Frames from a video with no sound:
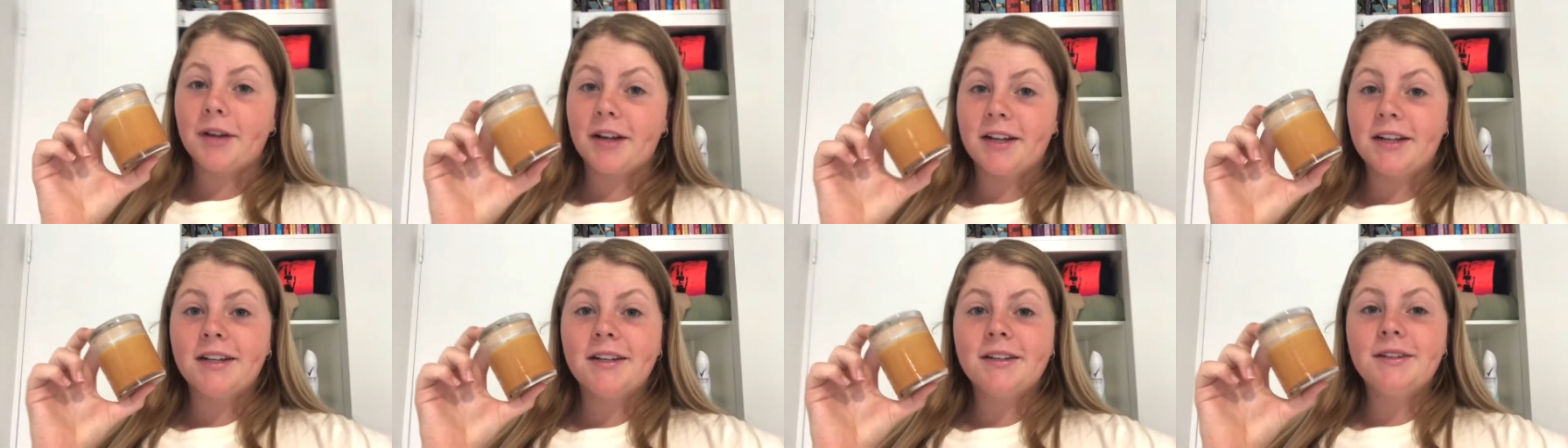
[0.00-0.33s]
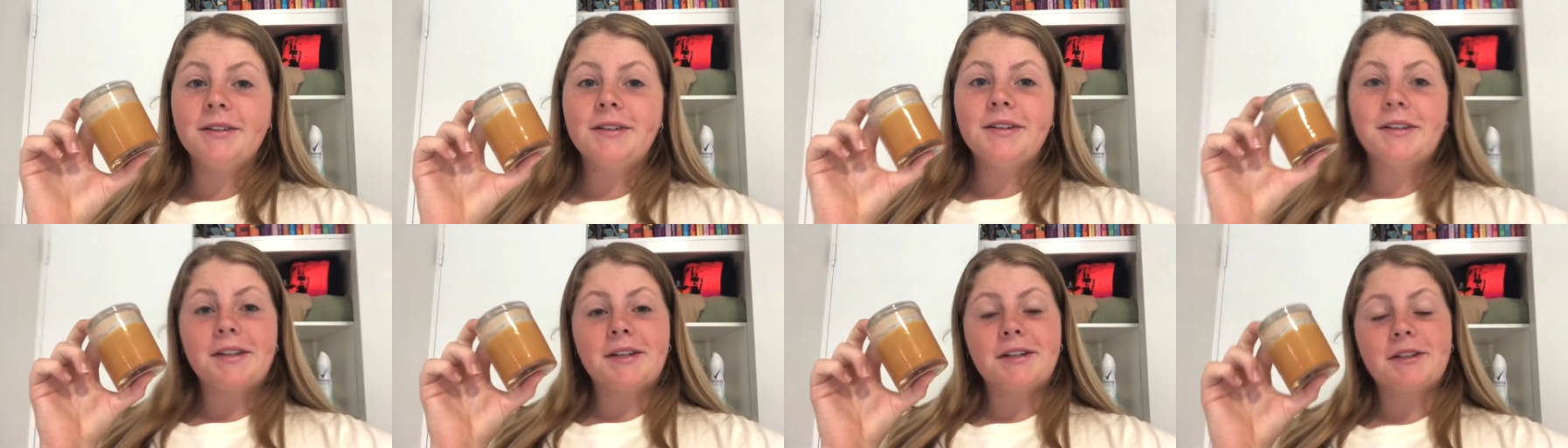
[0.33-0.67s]
gonna do
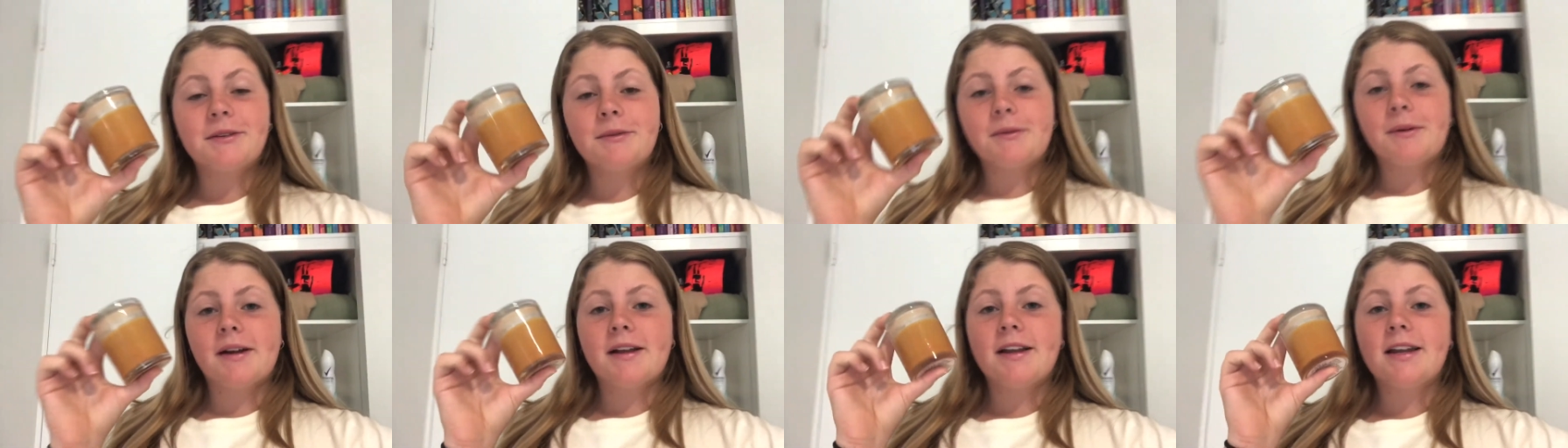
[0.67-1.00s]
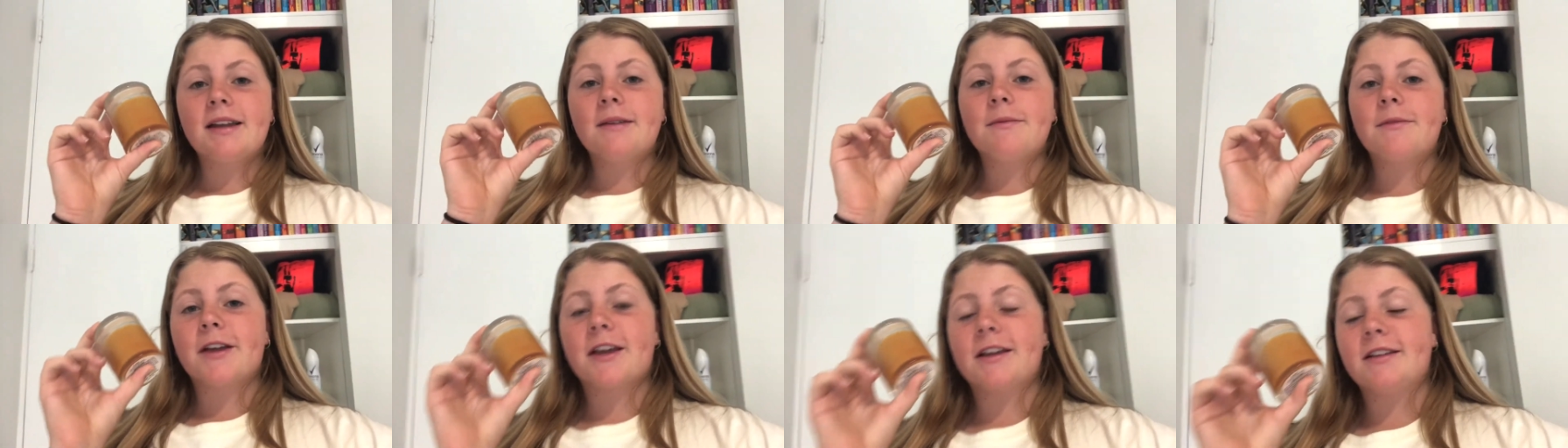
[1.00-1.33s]
this
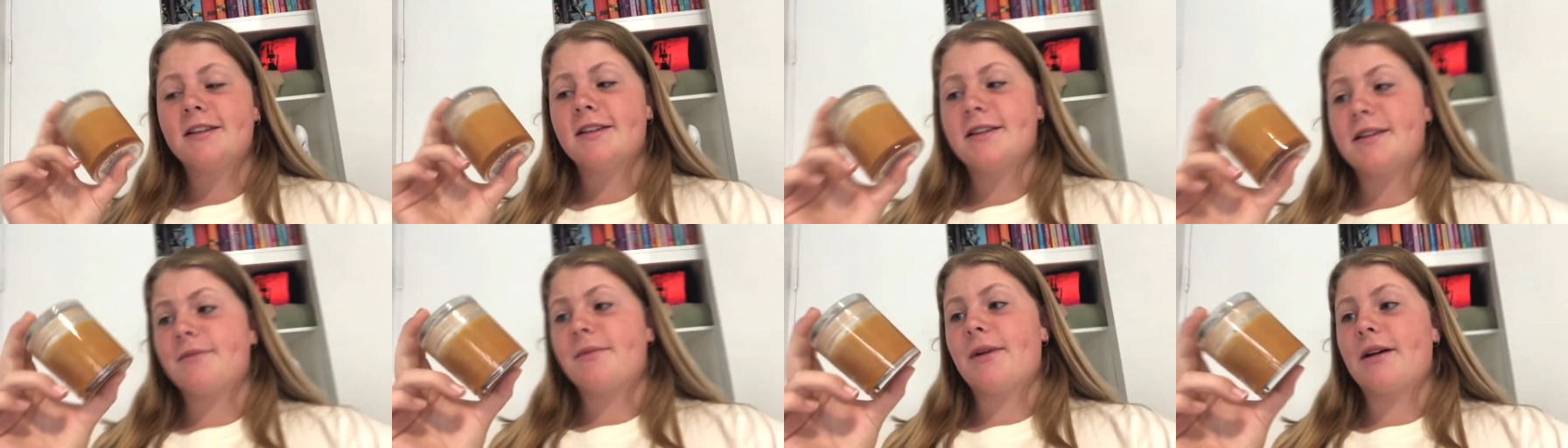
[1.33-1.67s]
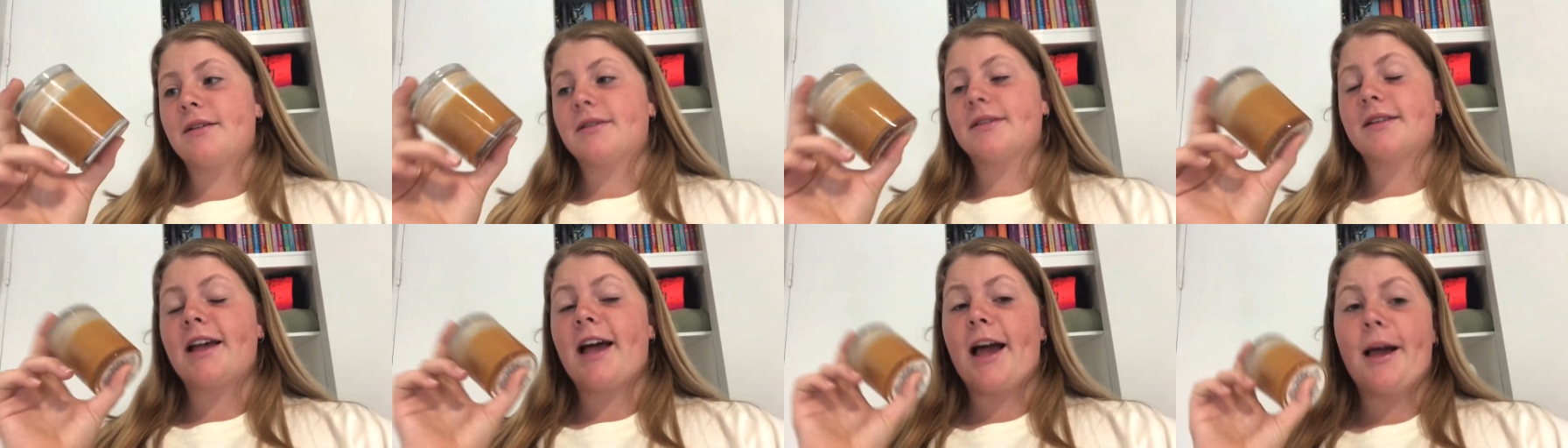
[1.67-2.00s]
one because it
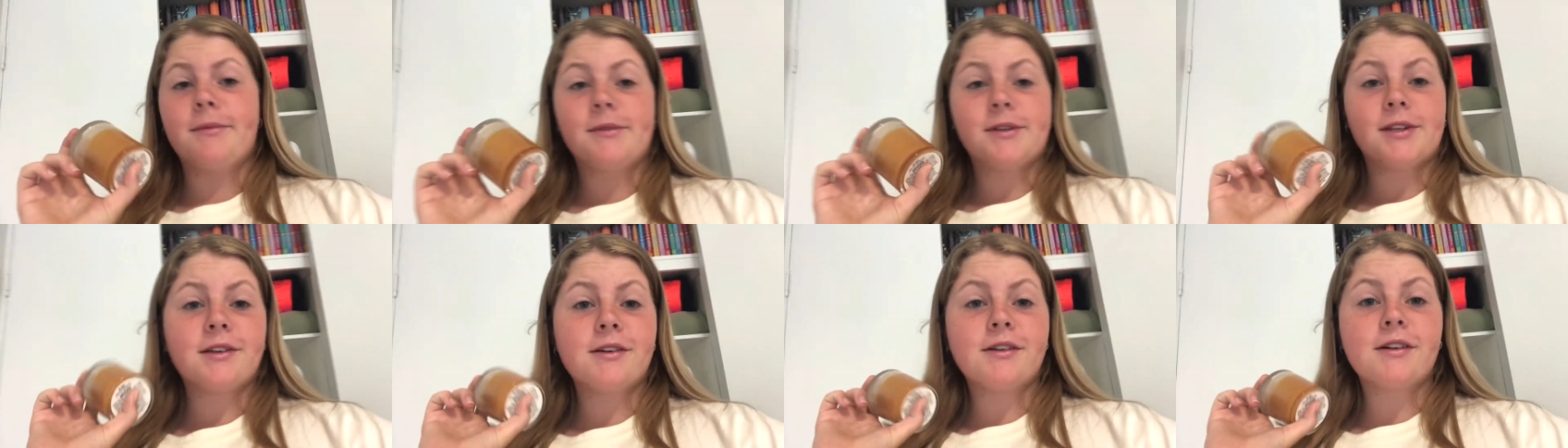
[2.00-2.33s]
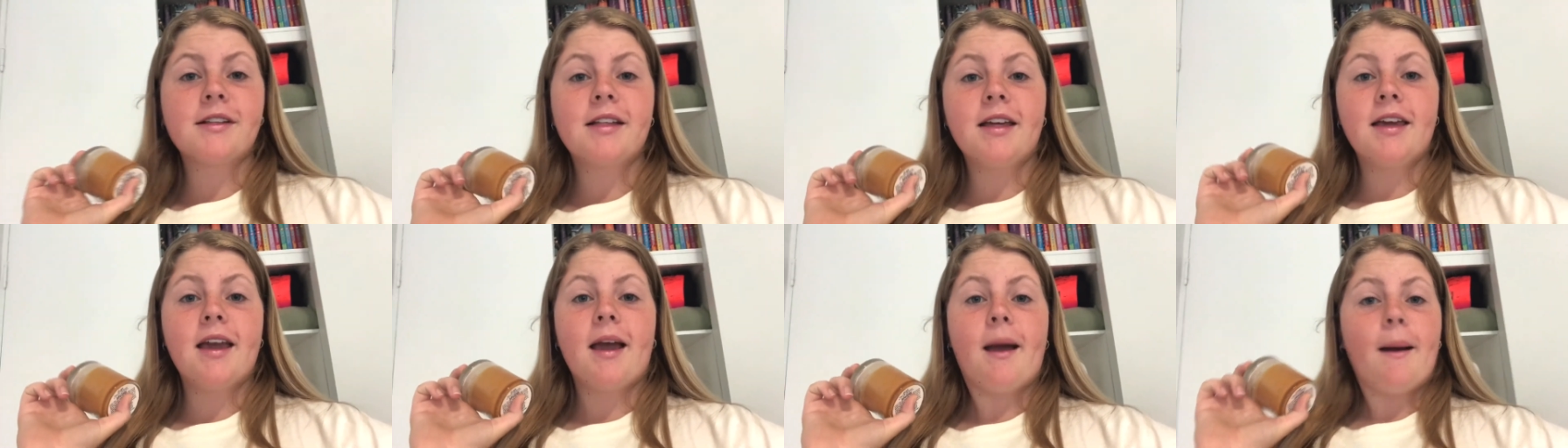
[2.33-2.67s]
smells
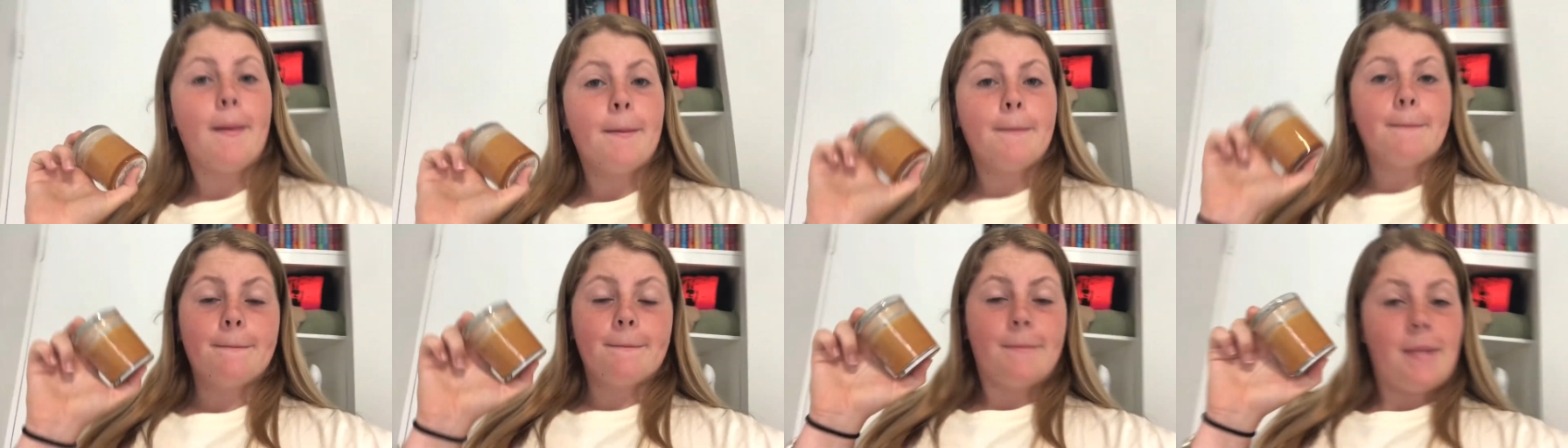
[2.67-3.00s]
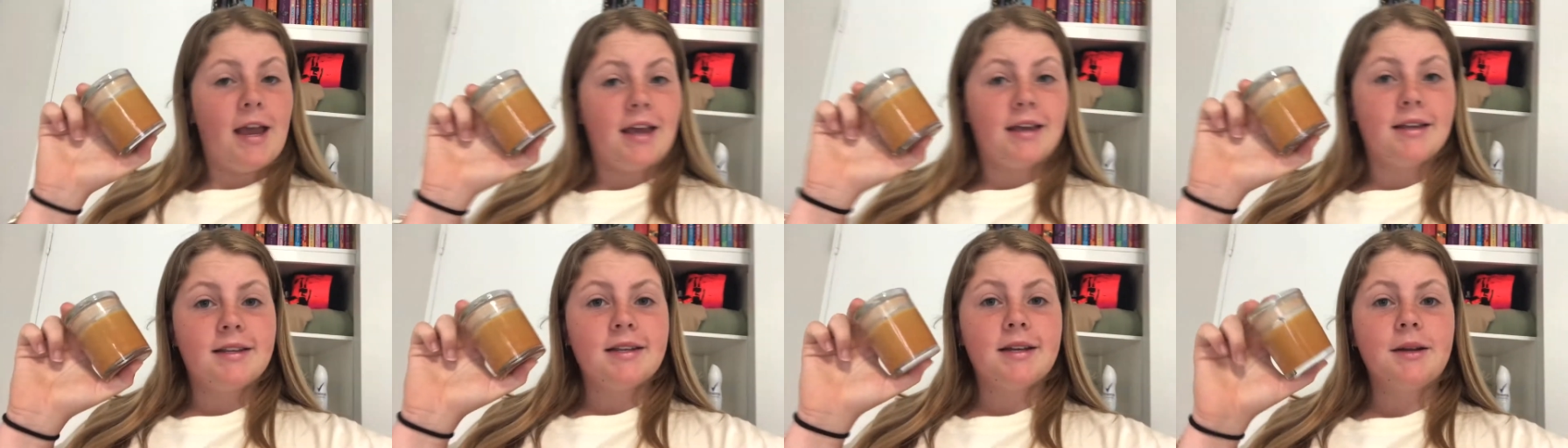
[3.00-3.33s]
absolutely
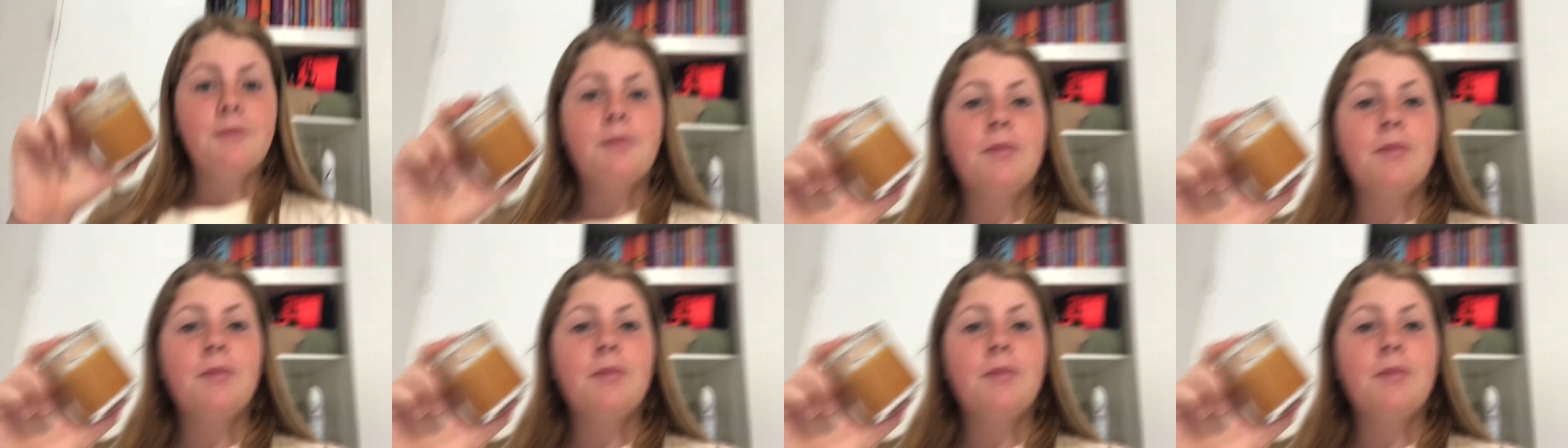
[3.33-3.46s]
amazing.